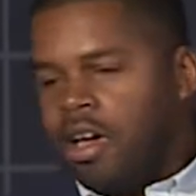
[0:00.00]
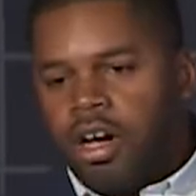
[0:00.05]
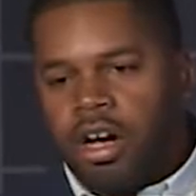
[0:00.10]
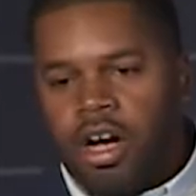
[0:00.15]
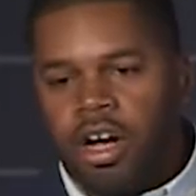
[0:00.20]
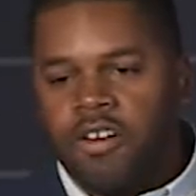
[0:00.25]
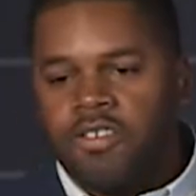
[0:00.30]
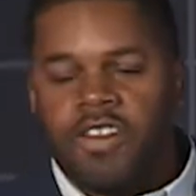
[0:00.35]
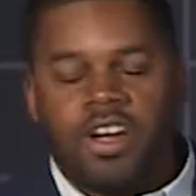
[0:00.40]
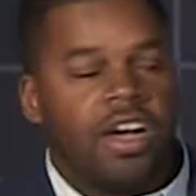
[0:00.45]

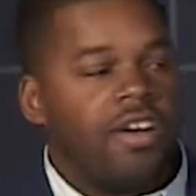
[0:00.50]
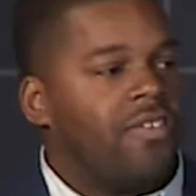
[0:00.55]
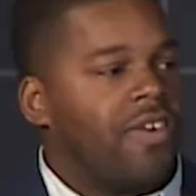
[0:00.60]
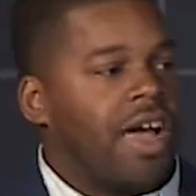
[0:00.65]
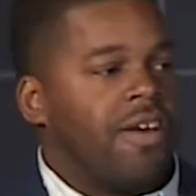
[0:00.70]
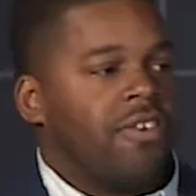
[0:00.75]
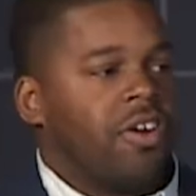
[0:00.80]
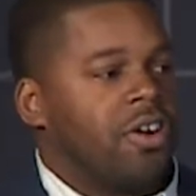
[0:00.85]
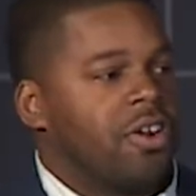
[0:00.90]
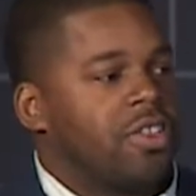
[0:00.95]
Off cuff,
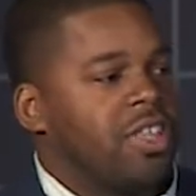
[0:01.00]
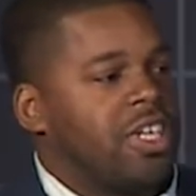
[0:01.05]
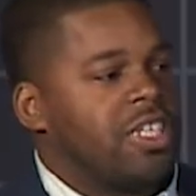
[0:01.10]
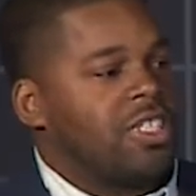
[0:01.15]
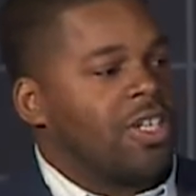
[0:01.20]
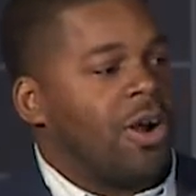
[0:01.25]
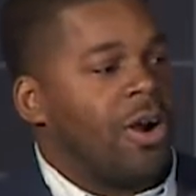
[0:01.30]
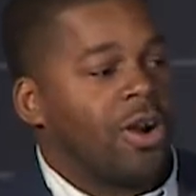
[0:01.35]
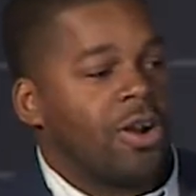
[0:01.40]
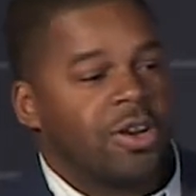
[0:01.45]
I've heard that it's
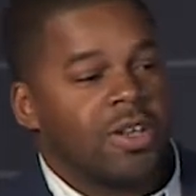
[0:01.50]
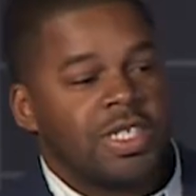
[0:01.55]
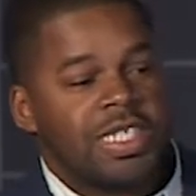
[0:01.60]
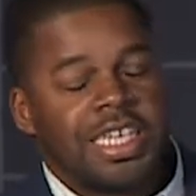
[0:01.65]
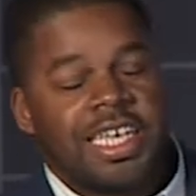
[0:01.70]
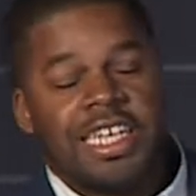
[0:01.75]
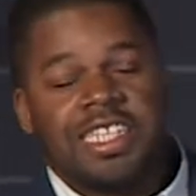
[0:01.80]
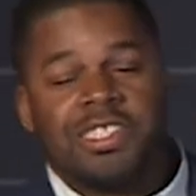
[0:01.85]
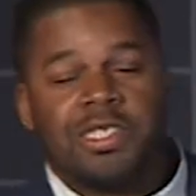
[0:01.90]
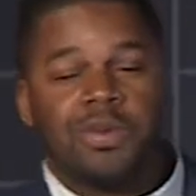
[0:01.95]
harder to
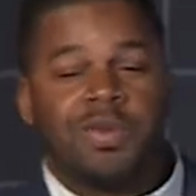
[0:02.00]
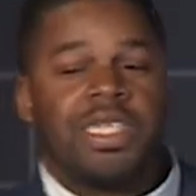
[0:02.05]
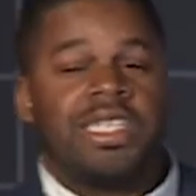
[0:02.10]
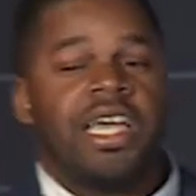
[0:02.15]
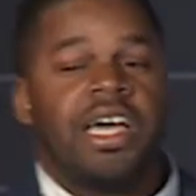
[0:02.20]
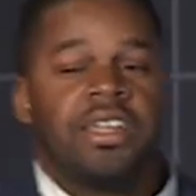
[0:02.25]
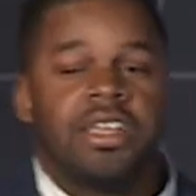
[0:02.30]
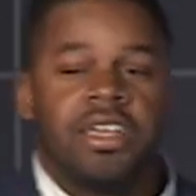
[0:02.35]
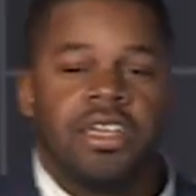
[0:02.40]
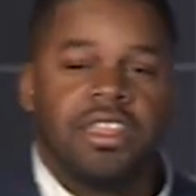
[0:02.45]
get into
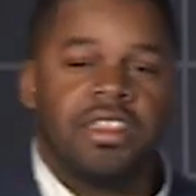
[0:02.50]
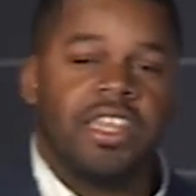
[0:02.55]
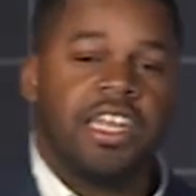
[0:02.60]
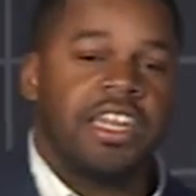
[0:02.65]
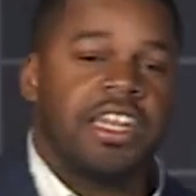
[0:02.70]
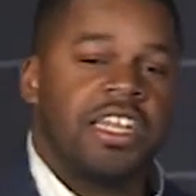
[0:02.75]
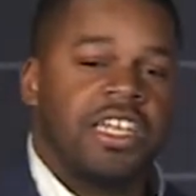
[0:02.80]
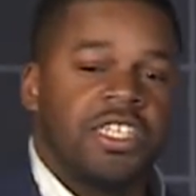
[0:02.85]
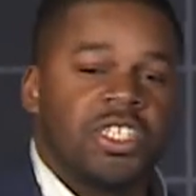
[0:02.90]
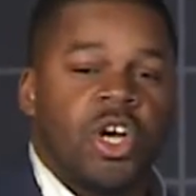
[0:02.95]
Andela than
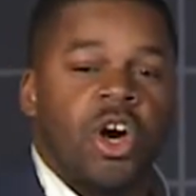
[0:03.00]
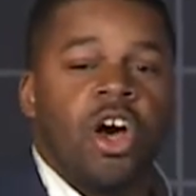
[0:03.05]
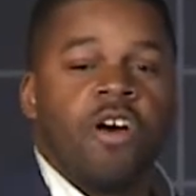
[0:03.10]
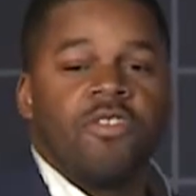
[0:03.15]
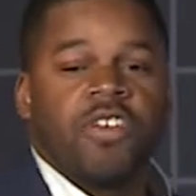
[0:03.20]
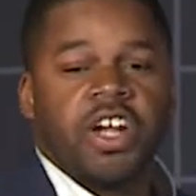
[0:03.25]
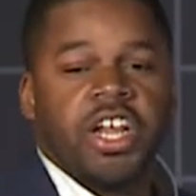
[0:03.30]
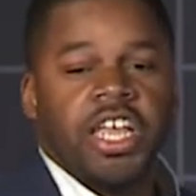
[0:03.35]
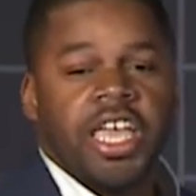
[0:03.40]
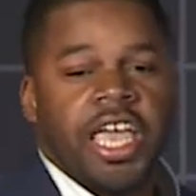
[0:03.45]
it is
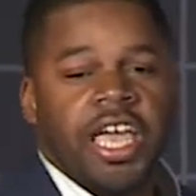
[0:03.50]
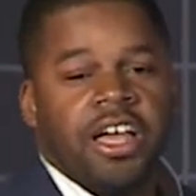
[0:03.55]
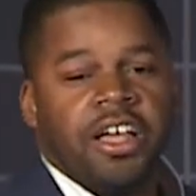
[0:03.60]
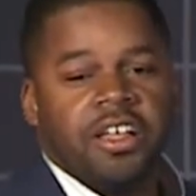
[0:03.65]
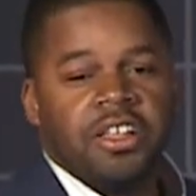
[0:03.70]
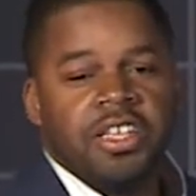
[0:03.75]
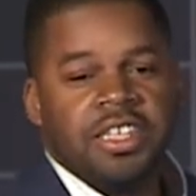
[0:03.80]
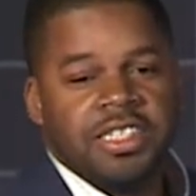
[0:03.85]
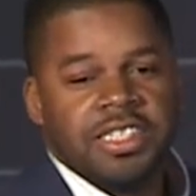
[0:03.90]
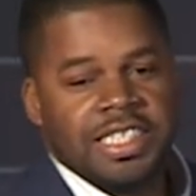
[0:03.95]
Harvard or Yale,
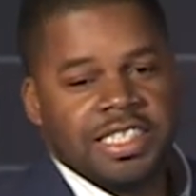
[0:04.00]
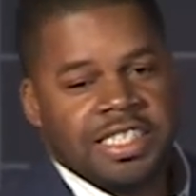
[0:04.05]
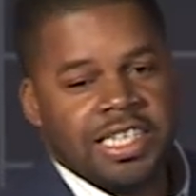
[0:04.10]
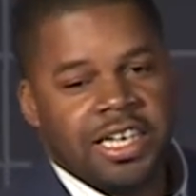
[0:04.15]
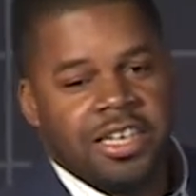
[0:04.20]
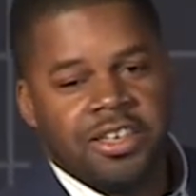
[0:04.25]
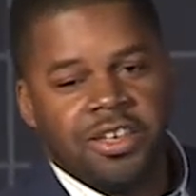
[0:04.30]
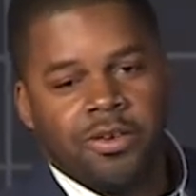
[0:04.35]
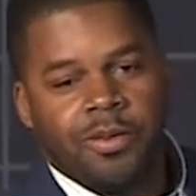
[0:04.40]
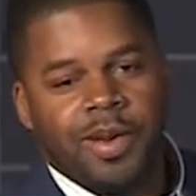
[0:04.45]
to
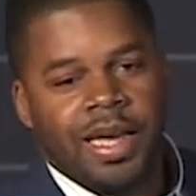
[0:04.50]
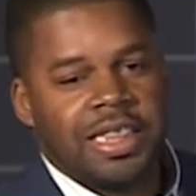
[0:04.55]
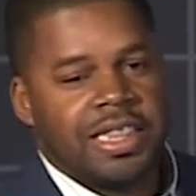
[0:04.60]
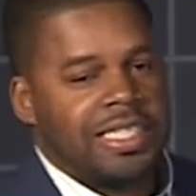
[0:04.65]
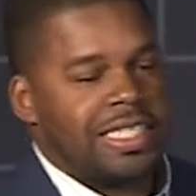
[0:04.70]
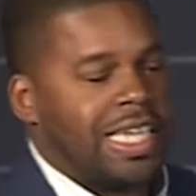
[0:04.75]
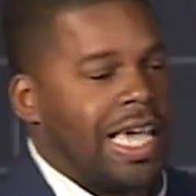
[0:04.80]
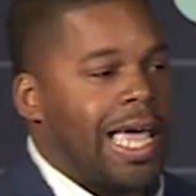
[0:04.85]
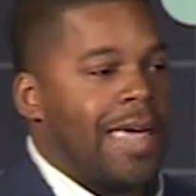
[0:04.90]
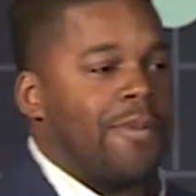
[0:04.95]
tell you about the
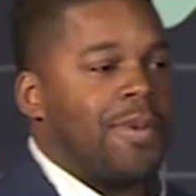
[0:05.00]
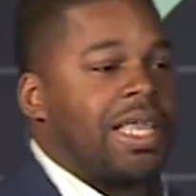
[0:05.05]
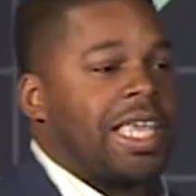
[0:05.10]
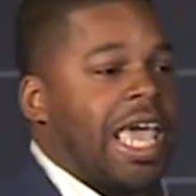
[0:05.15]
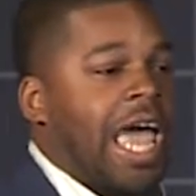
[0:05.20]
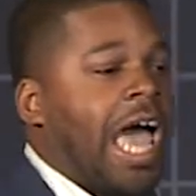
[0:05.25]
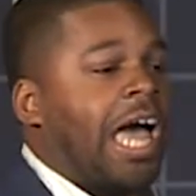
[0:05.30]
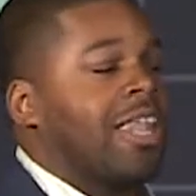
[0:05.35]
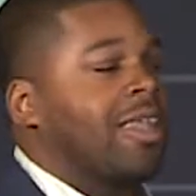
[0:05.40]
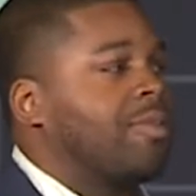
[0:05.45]
type and
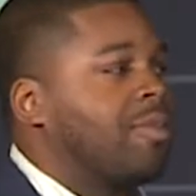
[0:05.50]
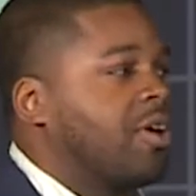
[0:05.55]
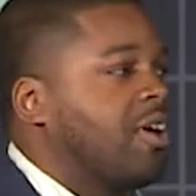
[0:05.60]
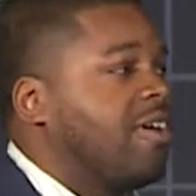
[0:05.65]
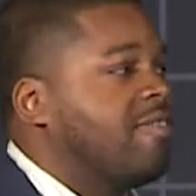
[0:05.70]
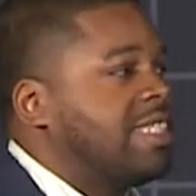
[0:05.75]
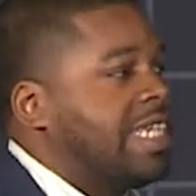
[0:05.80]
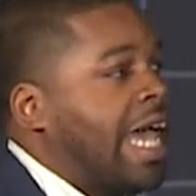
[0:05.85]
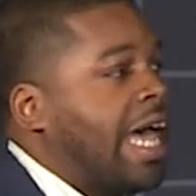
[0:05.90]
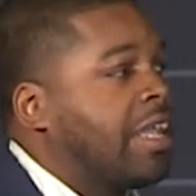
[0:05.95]
caliber
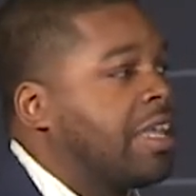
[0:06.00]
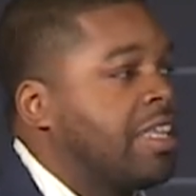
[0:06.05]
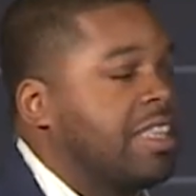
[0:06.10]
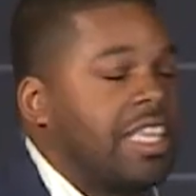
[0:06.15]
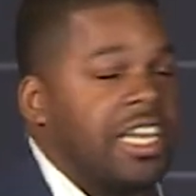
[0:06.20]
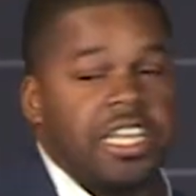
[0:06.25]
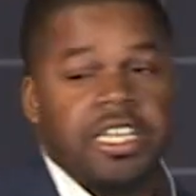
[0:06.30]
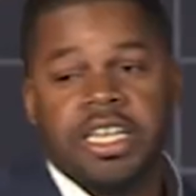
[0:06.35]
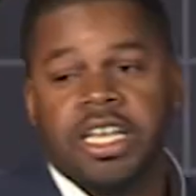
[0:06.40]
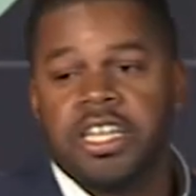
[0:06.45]
of talent
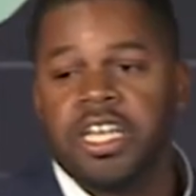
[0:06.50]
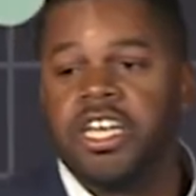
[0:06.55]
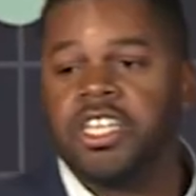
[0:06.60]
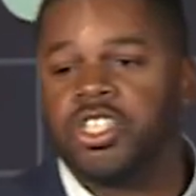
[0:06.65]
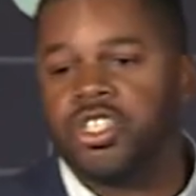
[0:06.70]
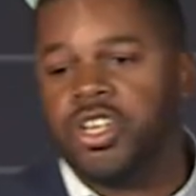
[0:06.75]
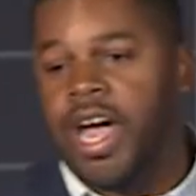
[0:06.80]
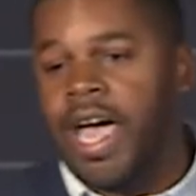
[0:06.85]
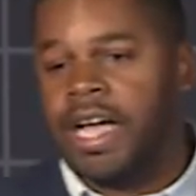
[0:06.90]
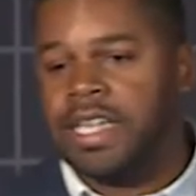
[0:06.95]
that Andela
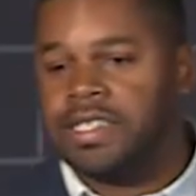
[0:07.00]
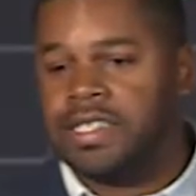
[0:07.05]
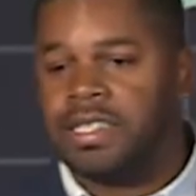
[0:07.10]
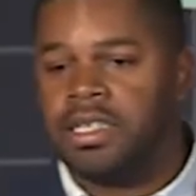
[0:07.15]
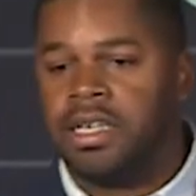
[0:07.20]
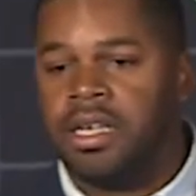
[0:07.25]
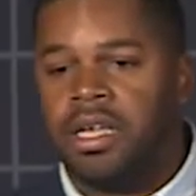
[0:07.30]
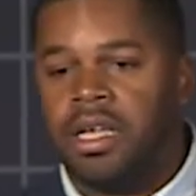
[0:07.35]
attracts.